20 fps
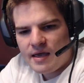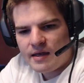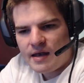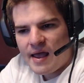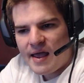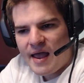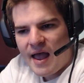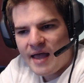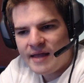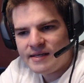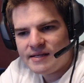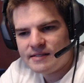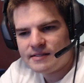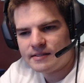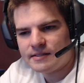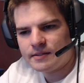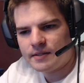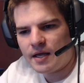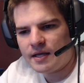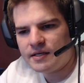I need
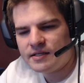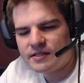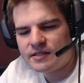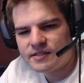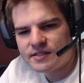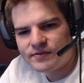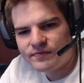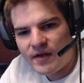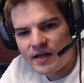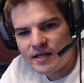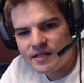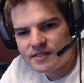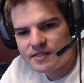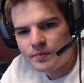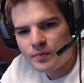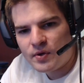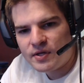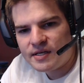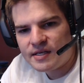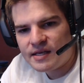to find some
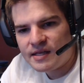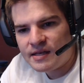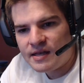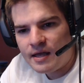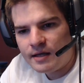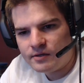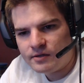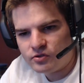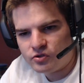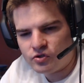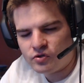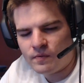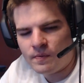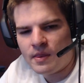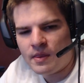way to get an edge.